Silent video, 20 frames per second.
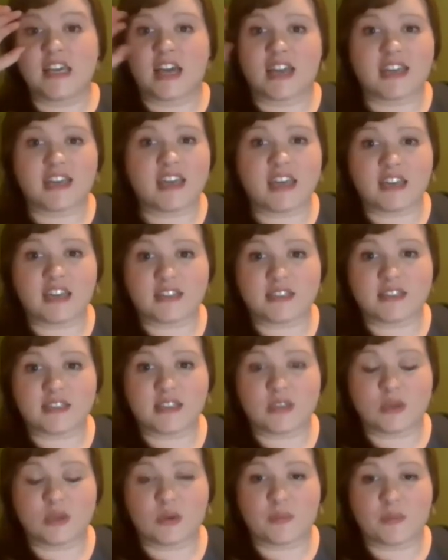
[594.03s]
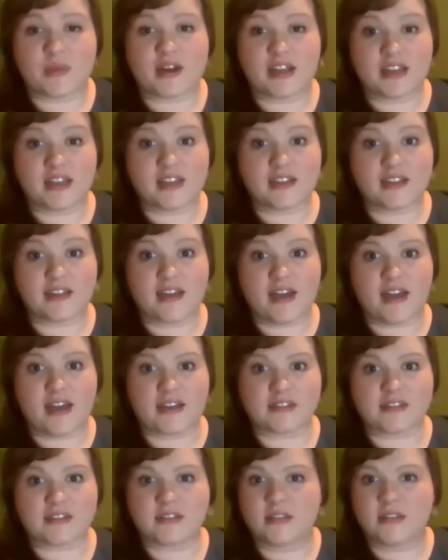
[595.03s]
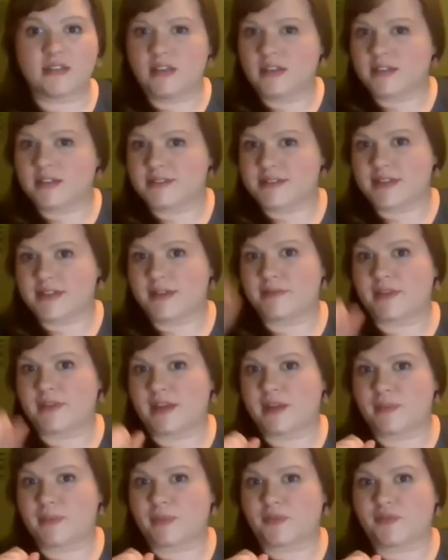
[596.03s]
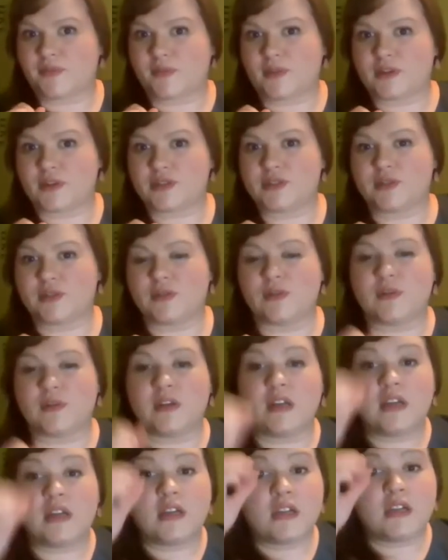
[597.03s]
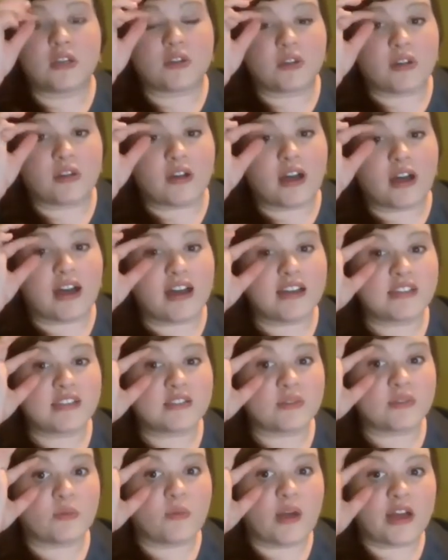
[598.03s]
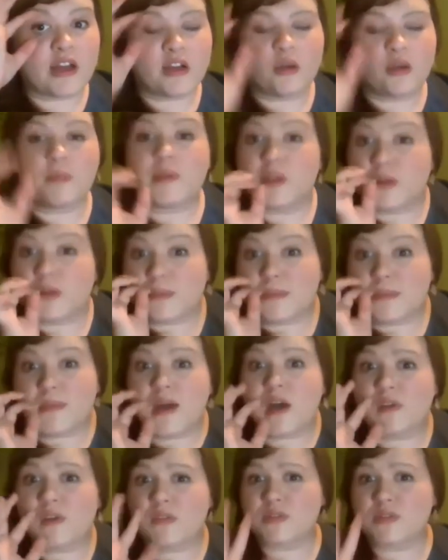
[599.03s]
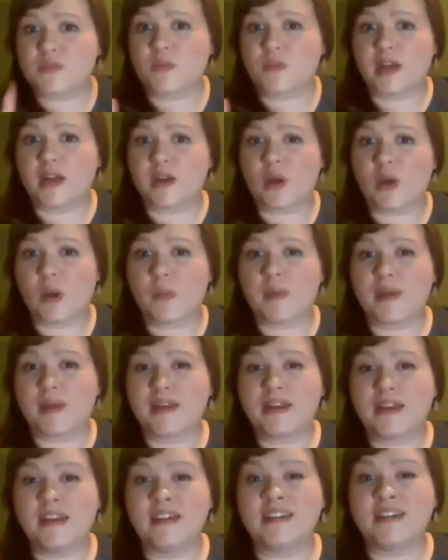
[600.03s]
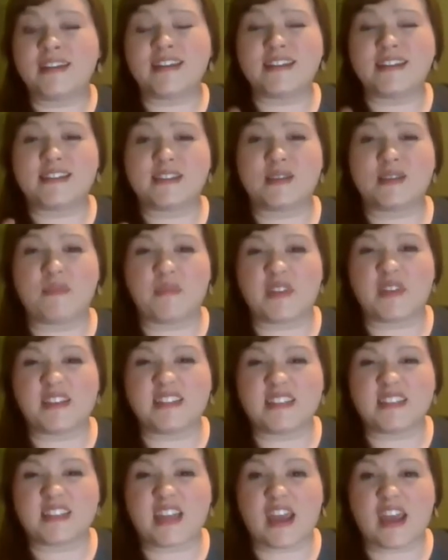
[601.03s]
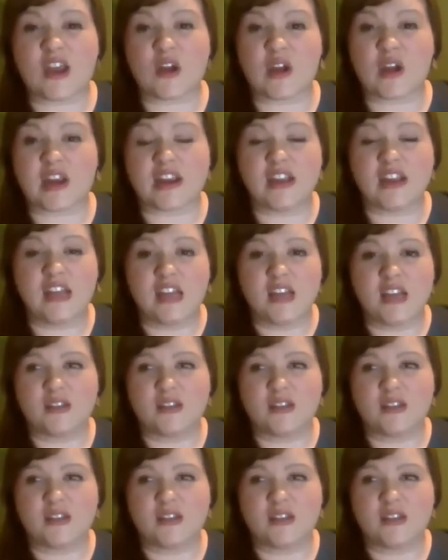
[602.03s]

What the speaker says: I can't see you, but I can guess because I've done it before too. Your eyes are wide open, your mouth is wide open. It's something scary.